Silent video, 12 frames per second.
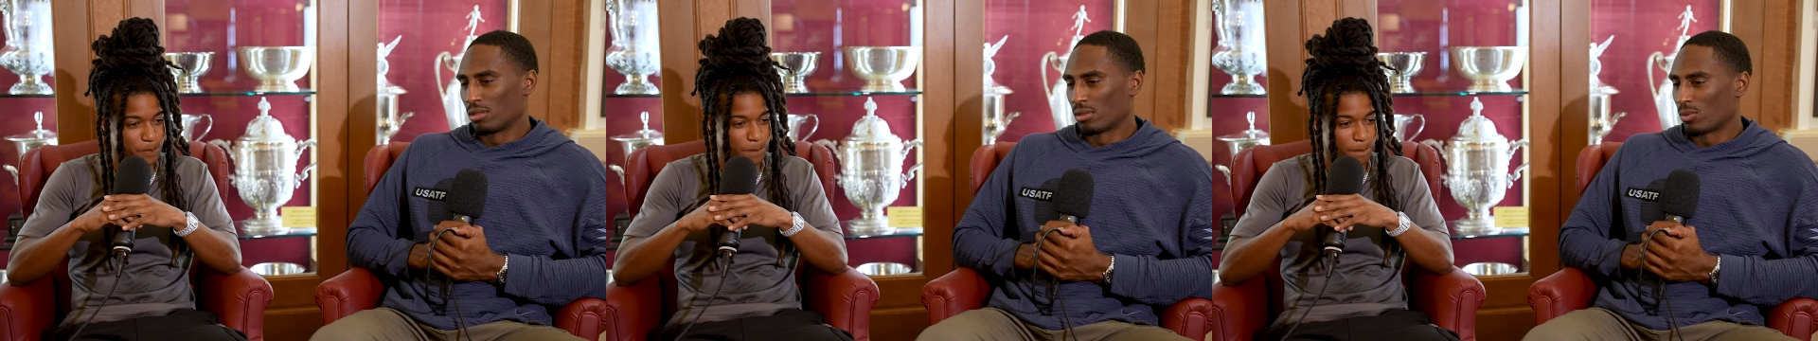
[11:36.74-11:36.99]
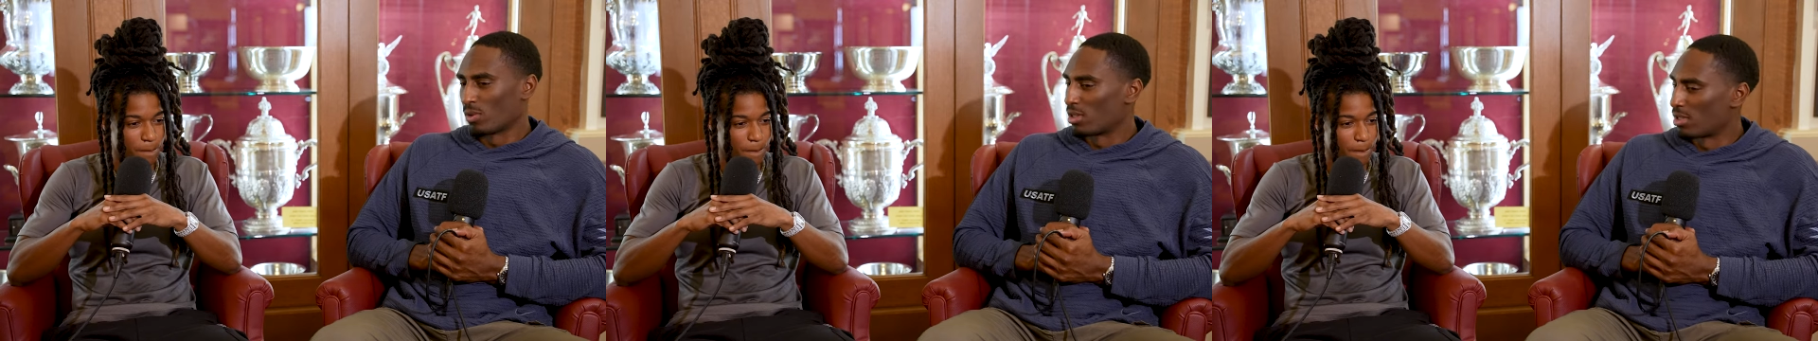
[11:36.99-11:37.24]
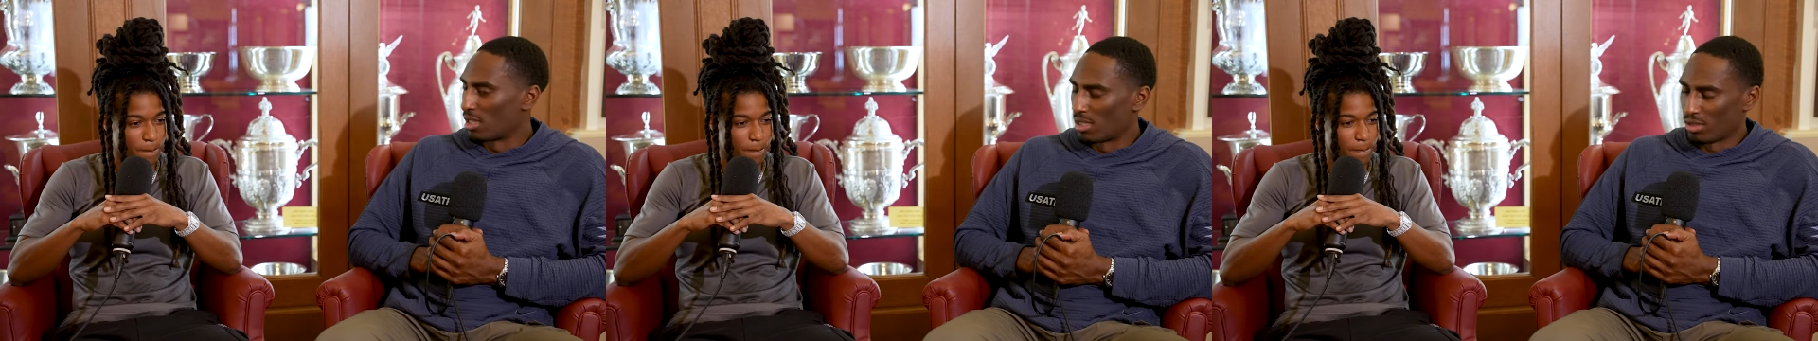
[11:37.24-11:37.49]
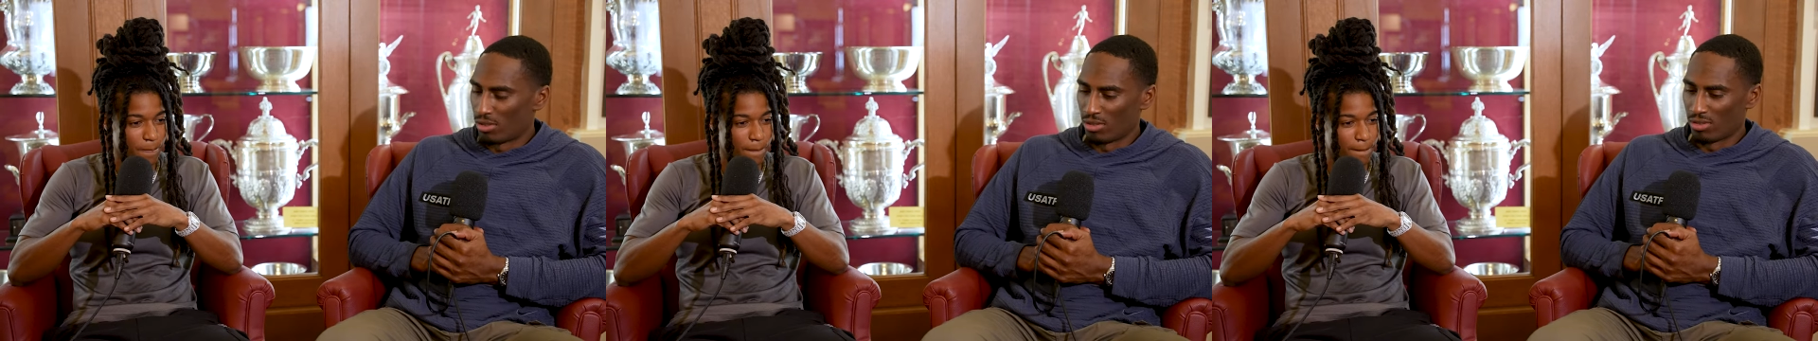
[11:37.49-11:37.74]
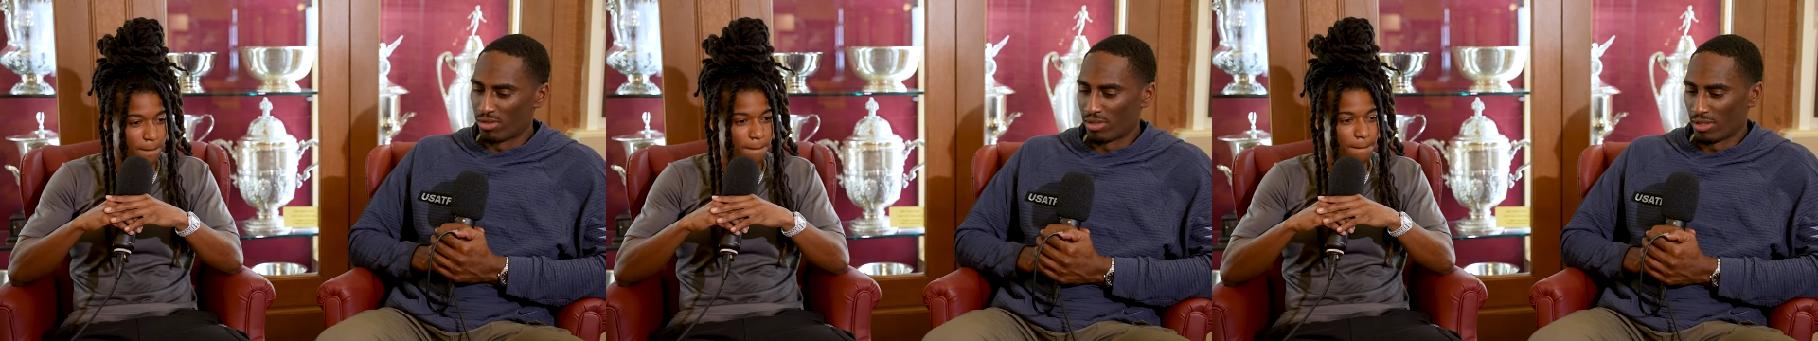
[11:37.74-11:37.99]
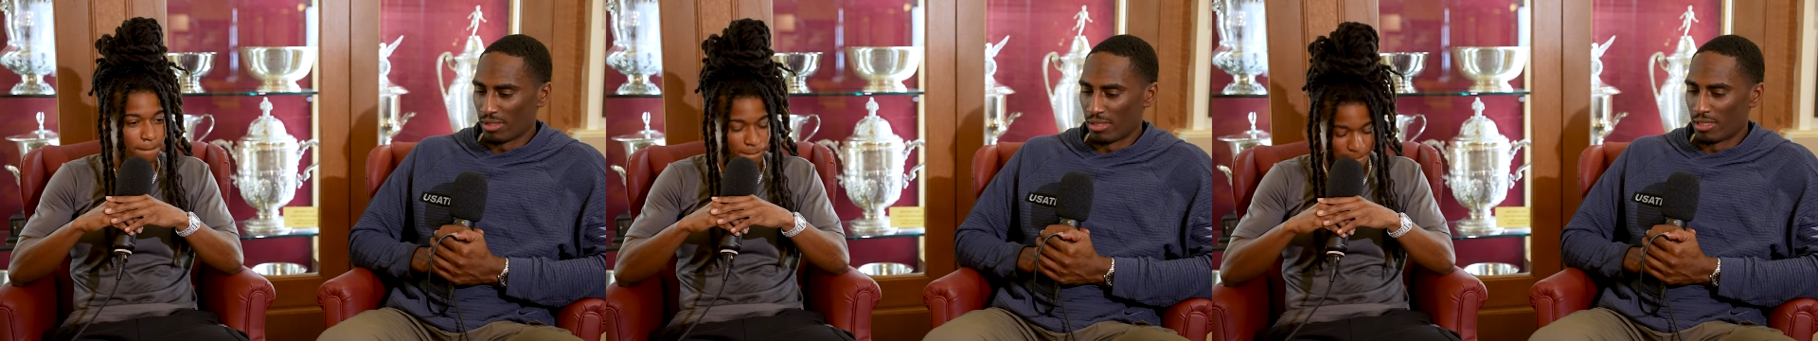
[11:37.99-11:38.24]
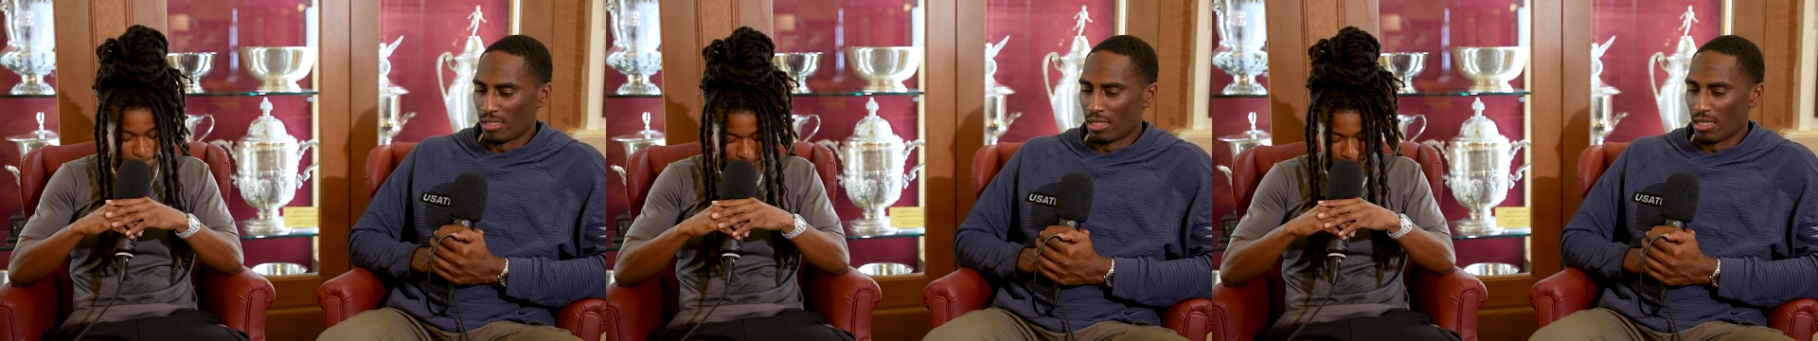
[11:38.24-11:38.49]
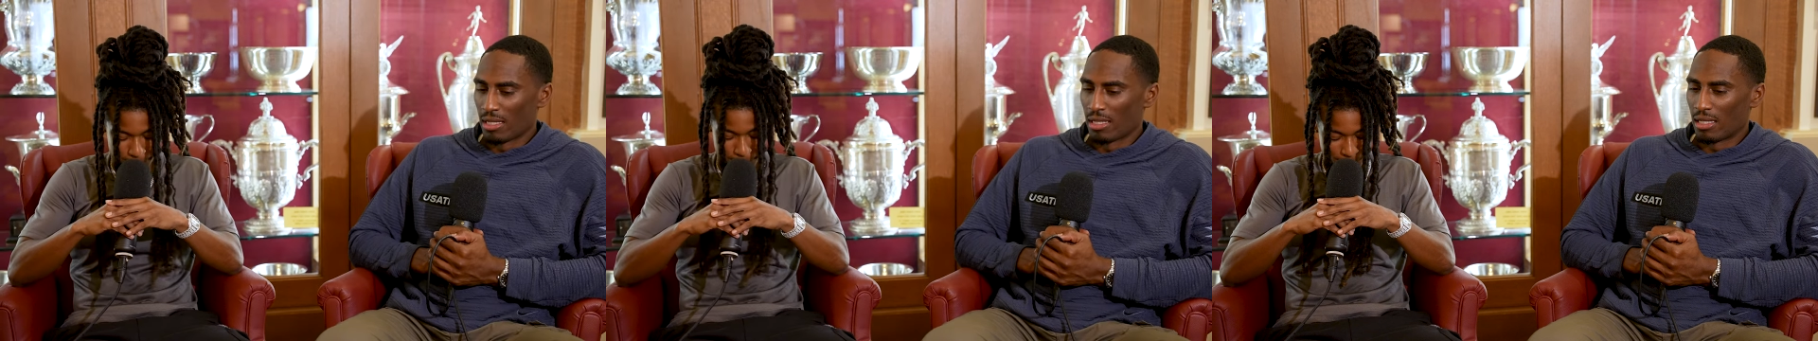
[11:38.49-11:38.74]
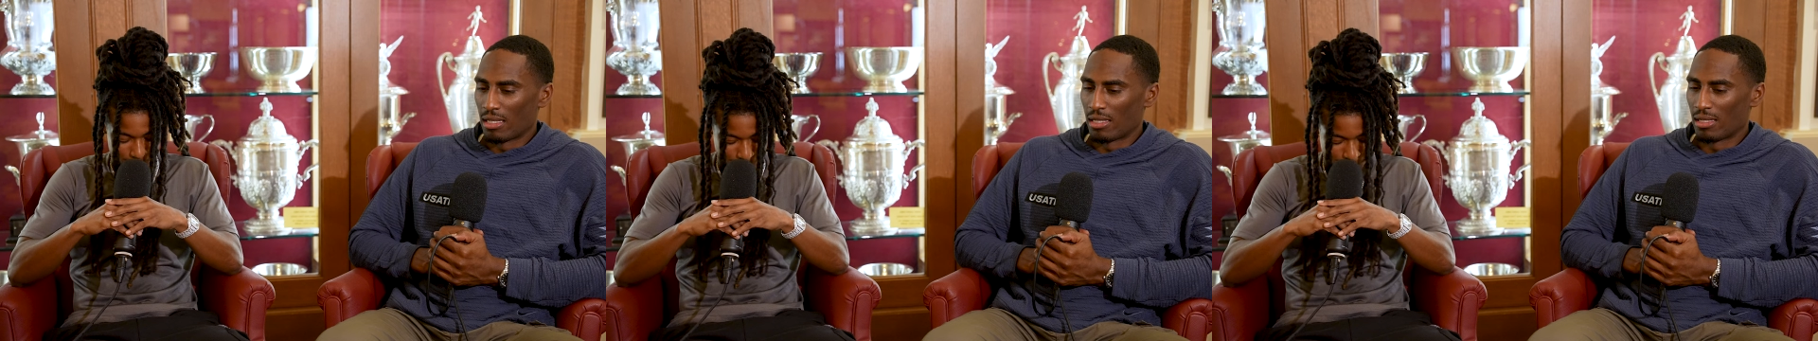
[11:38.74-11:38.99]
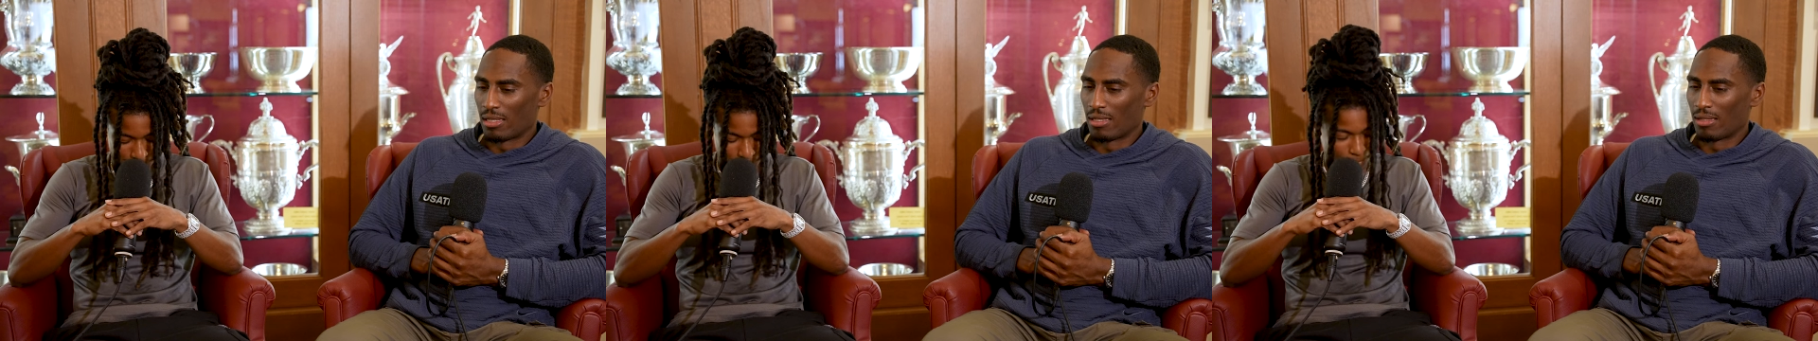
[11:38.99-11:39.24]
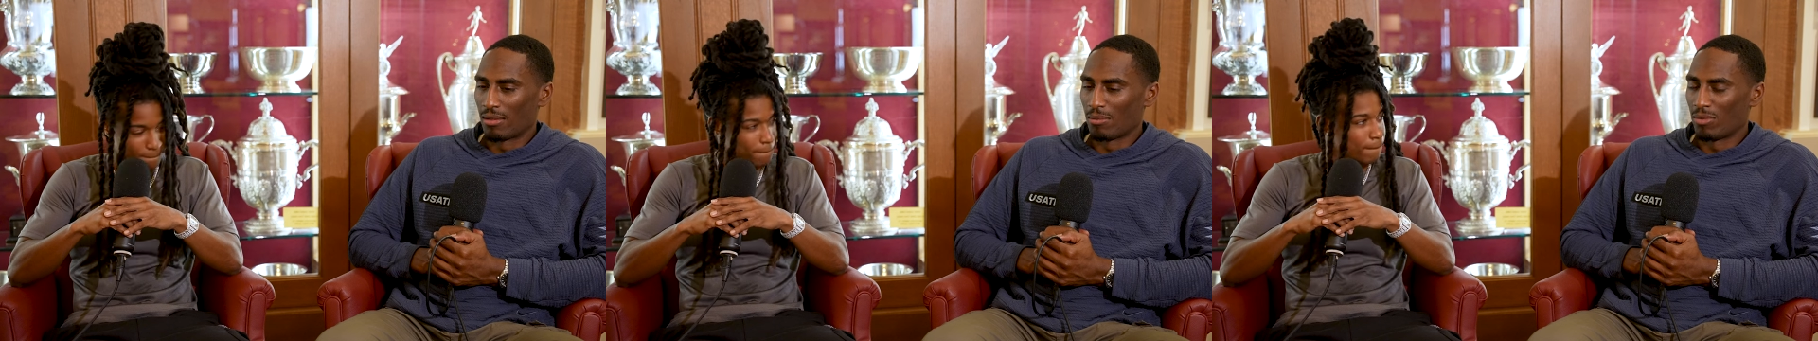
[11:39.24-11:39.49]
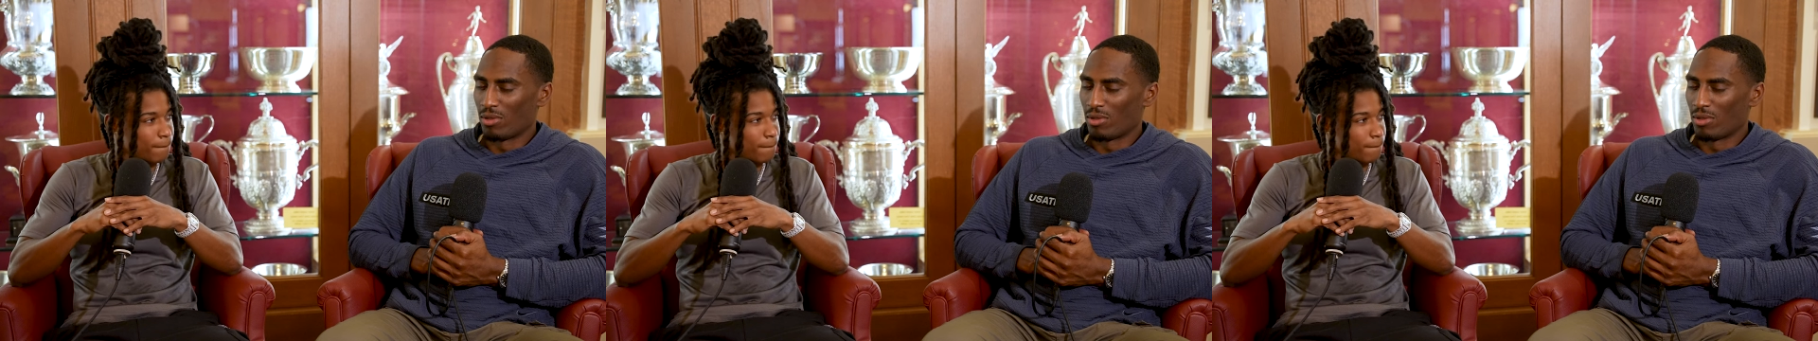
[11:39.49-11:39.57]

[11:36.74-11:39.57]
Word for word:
Speaker 1: So went to L S U. Um,